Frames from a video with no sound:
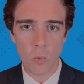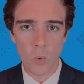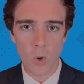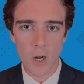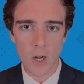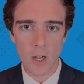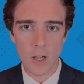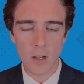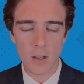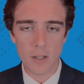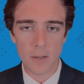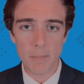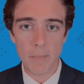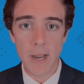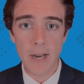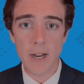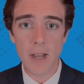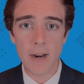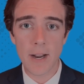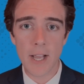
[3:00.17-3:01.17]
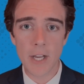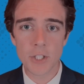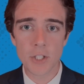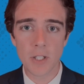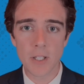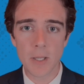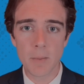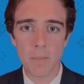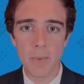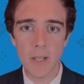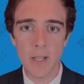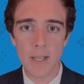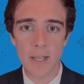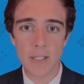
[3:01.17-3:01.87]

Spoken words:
wall may not actually be